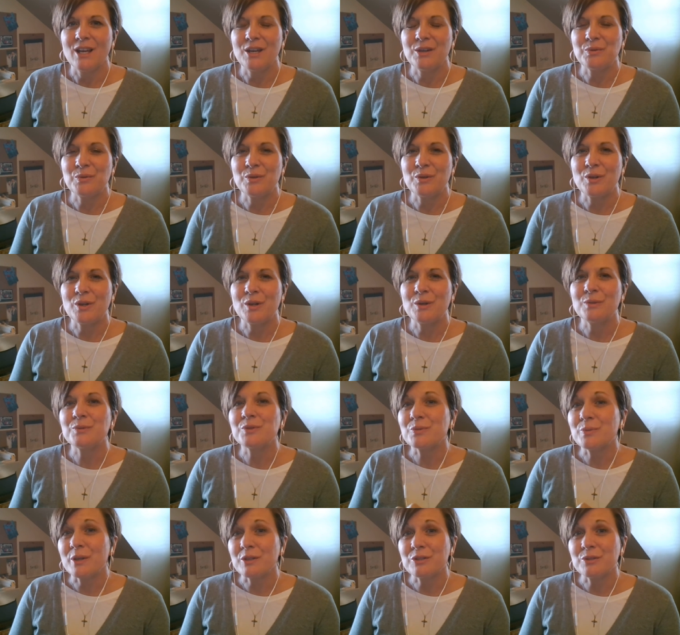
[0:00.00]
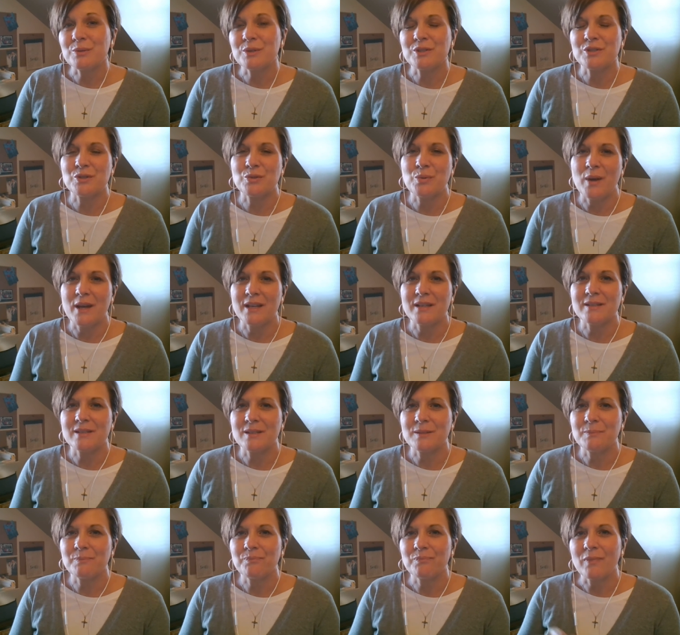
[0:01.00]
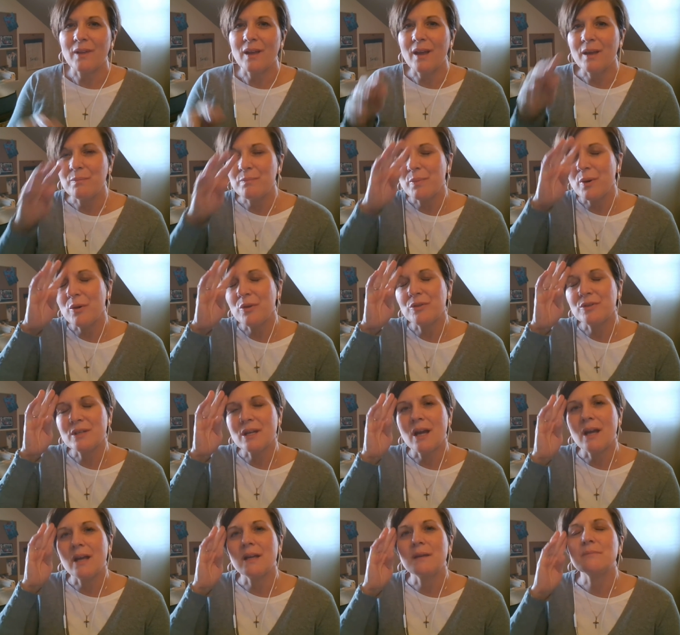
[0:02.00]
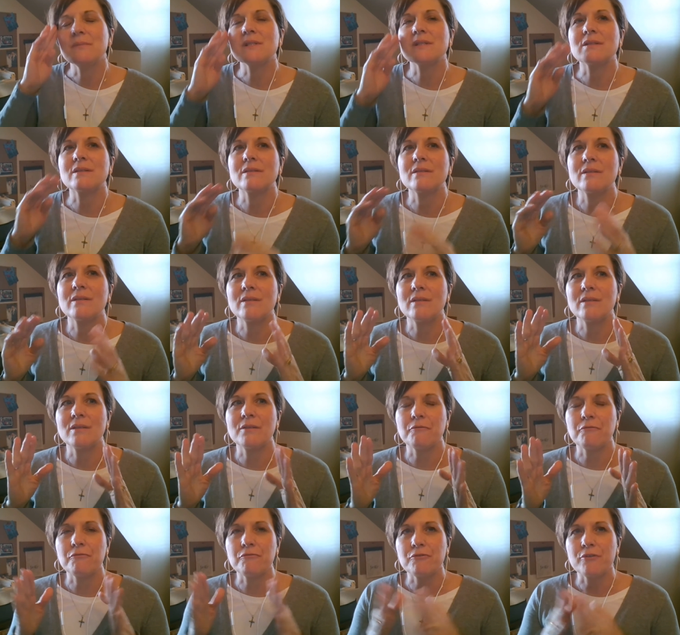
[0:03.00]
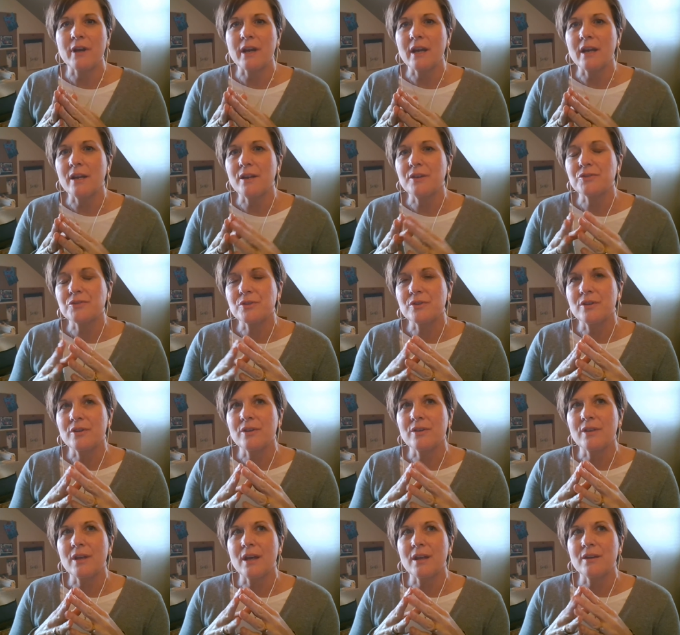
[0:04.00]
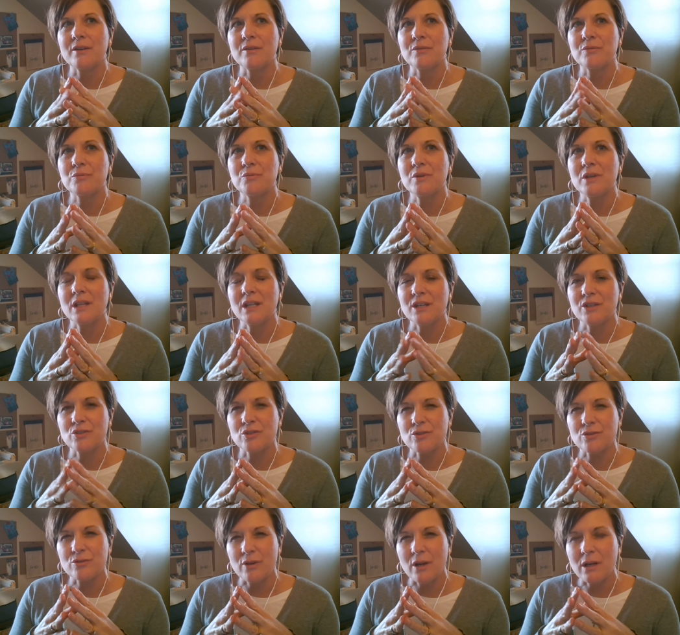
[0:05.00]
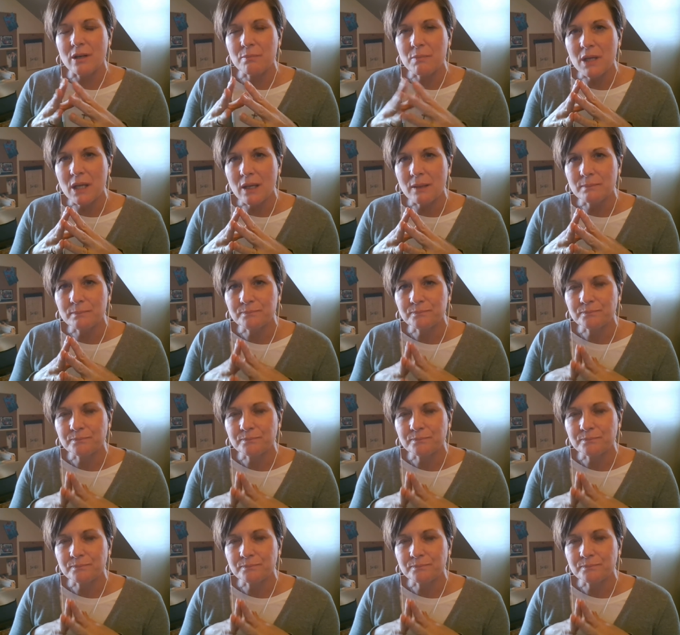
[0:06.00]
And it was read to us twice. And both times, the phrase that really struck me